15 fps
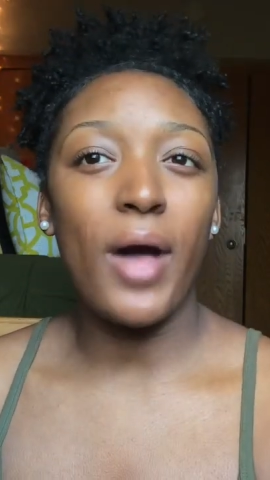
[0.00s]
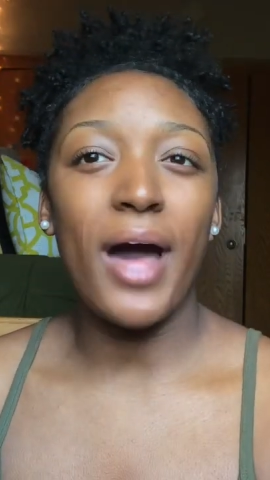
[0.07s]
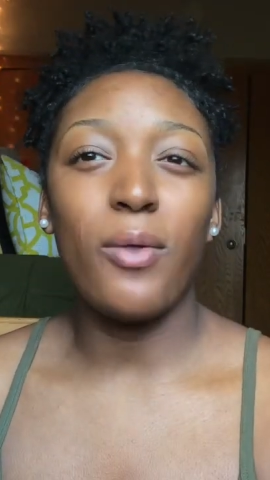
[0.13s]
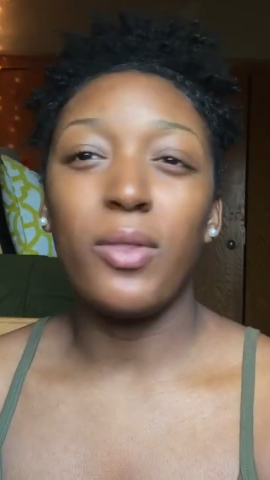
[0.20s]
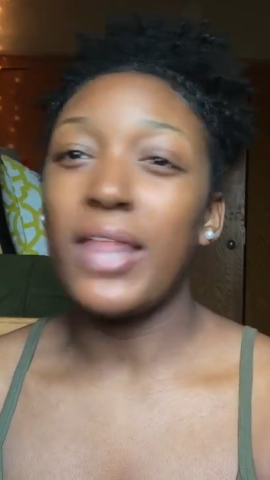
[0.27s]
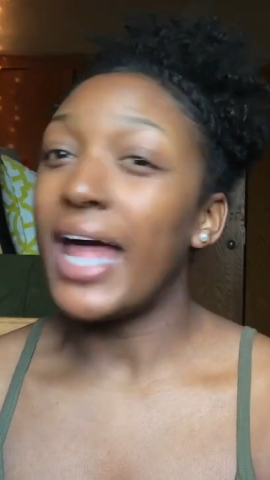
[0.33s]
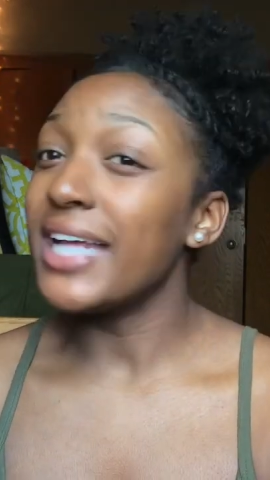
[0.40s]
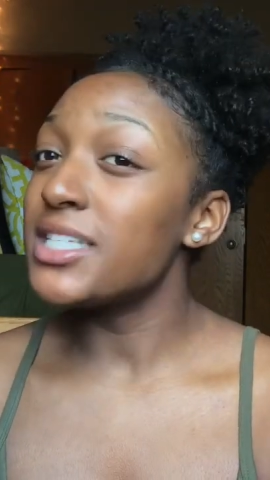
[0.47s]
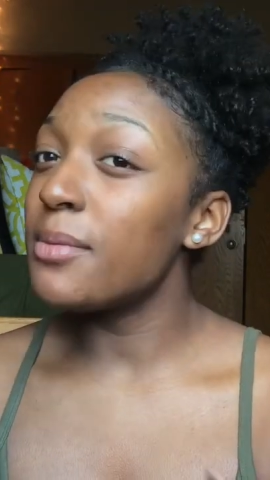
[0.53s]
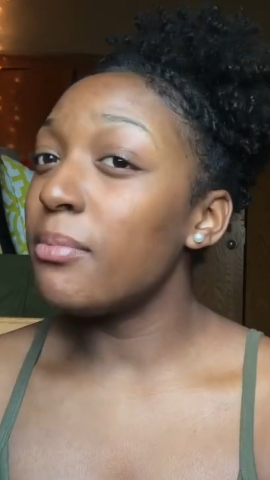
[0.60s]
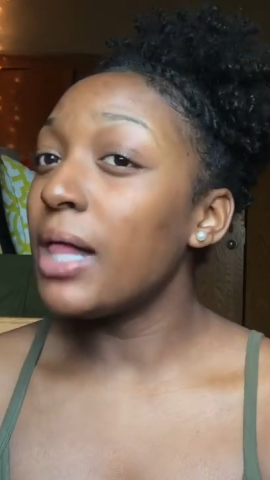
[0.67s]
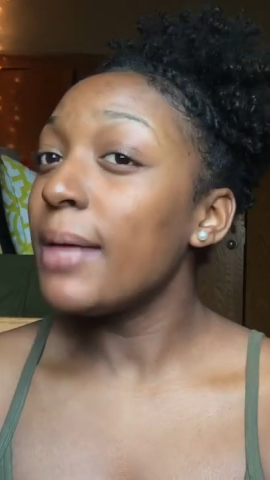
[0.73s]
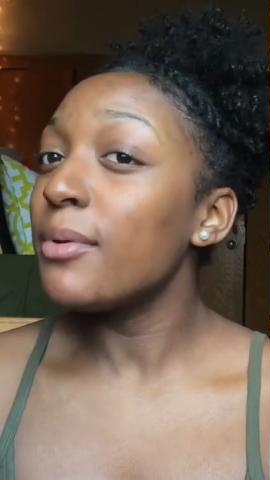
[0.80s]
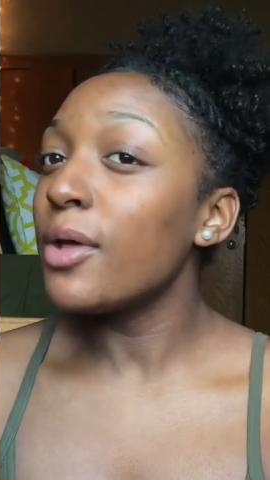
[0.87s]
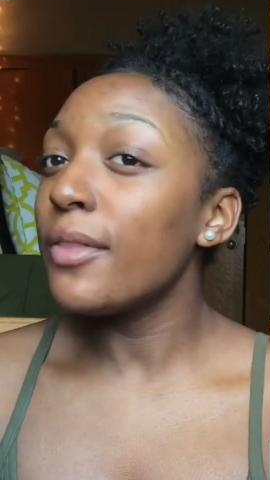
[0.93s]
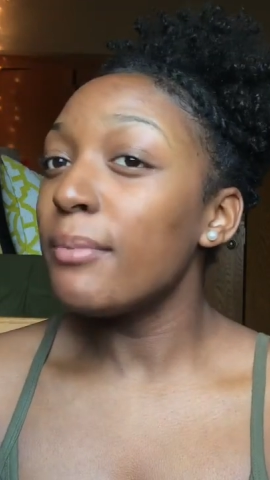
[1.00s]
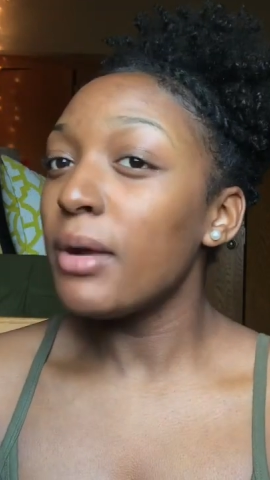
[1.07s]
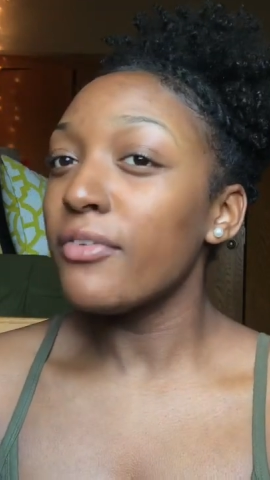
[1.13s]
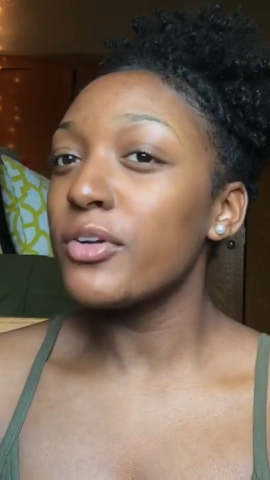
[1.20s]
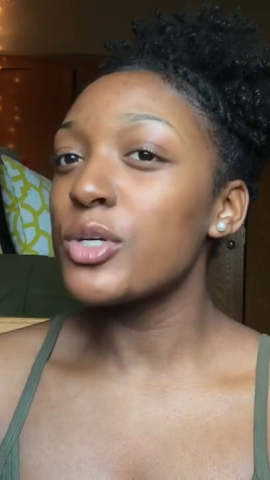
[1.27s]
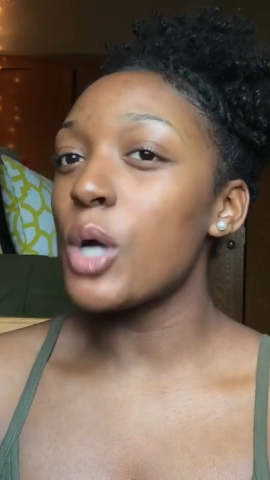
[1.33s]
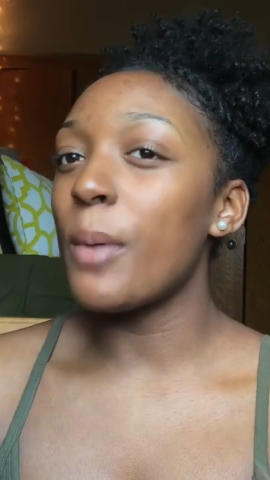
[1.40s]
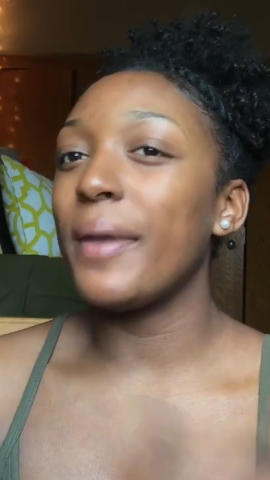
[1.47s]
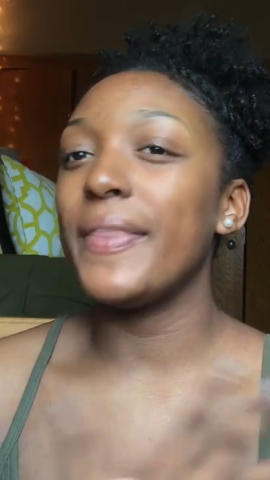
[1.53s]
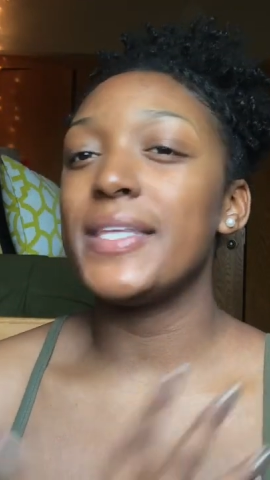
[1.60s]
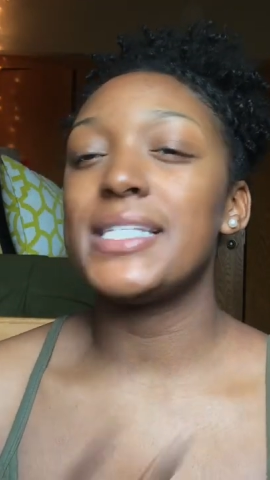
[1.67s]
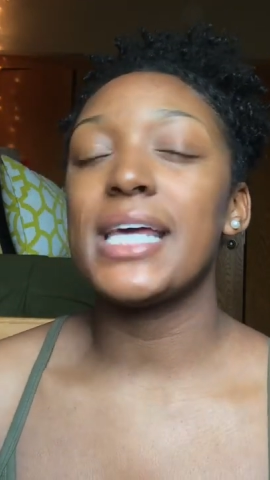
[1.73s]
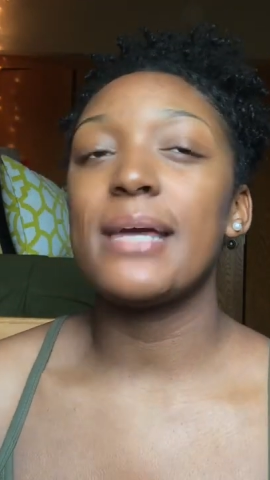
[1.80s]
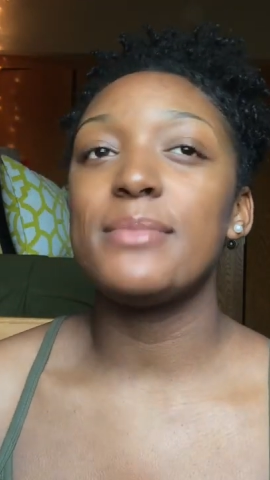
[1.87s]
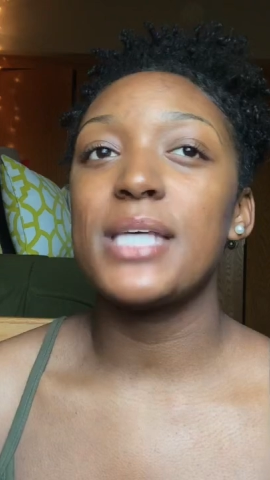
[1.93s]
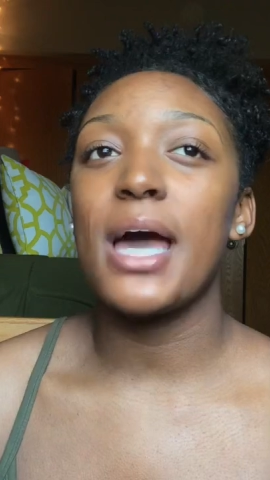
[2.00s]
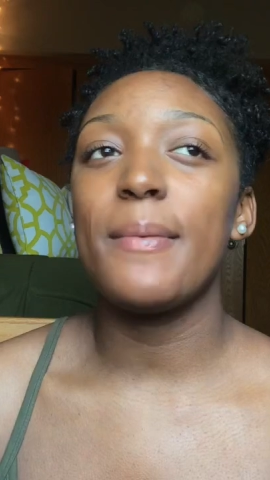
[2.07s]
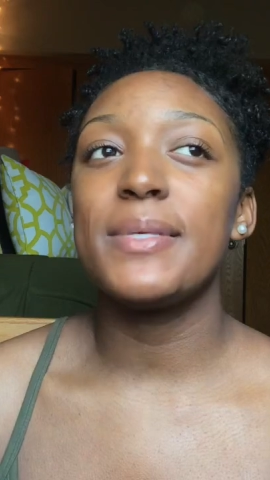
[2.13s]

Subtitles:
I like to blame it on the birth control, but at the same time,